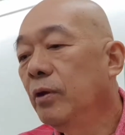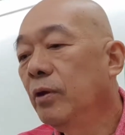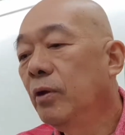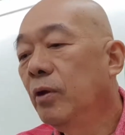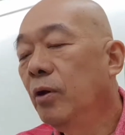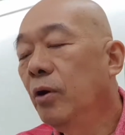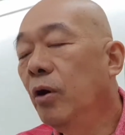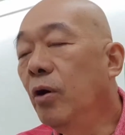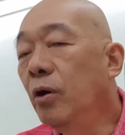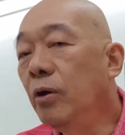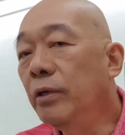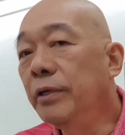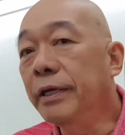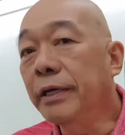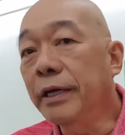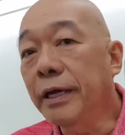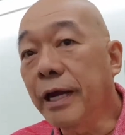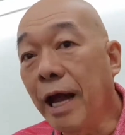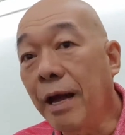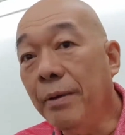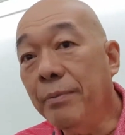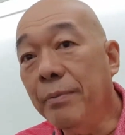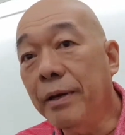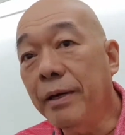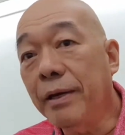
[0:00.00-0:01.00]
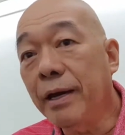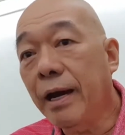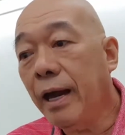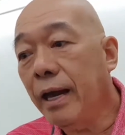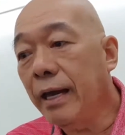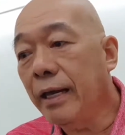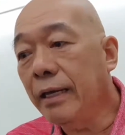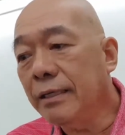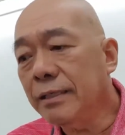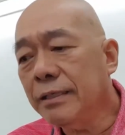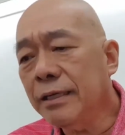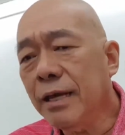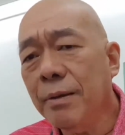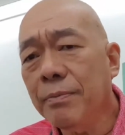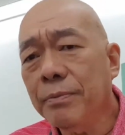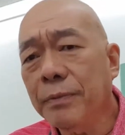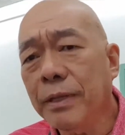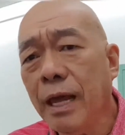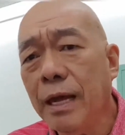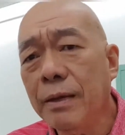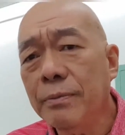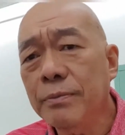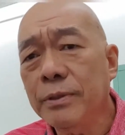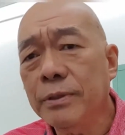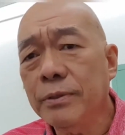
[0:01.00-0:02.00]
hold the camera, and
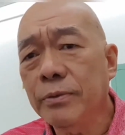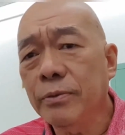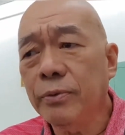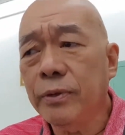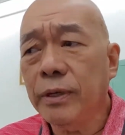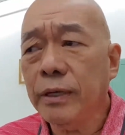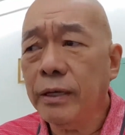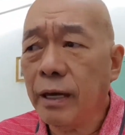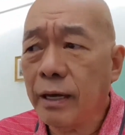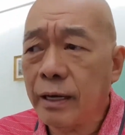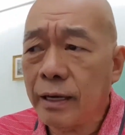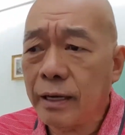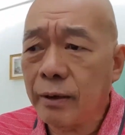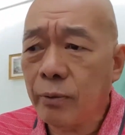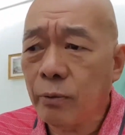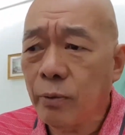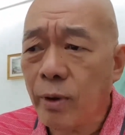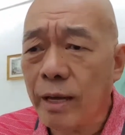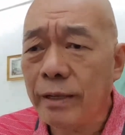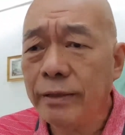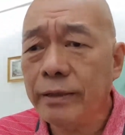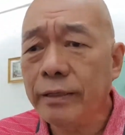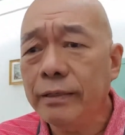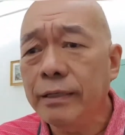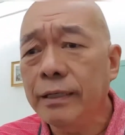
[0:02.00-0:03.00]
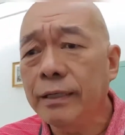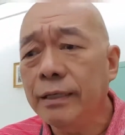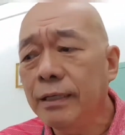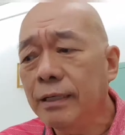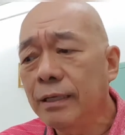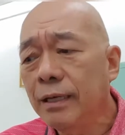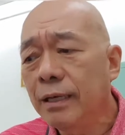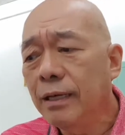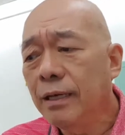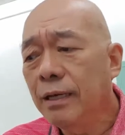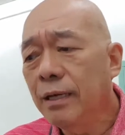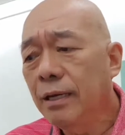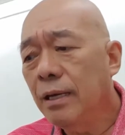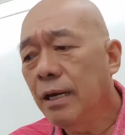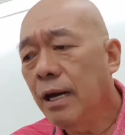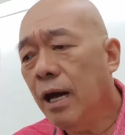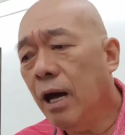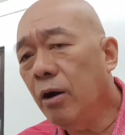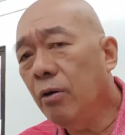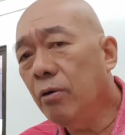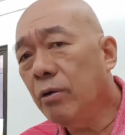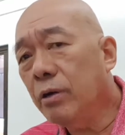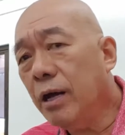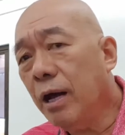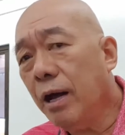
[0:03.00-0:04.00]
sometimes we are wondering
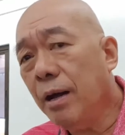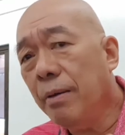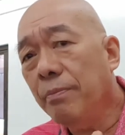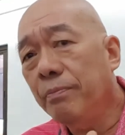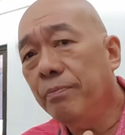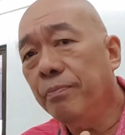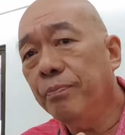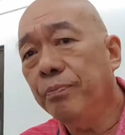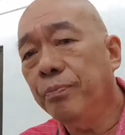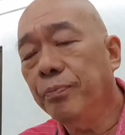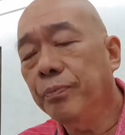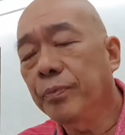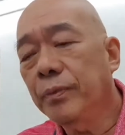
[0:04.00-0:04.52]
how come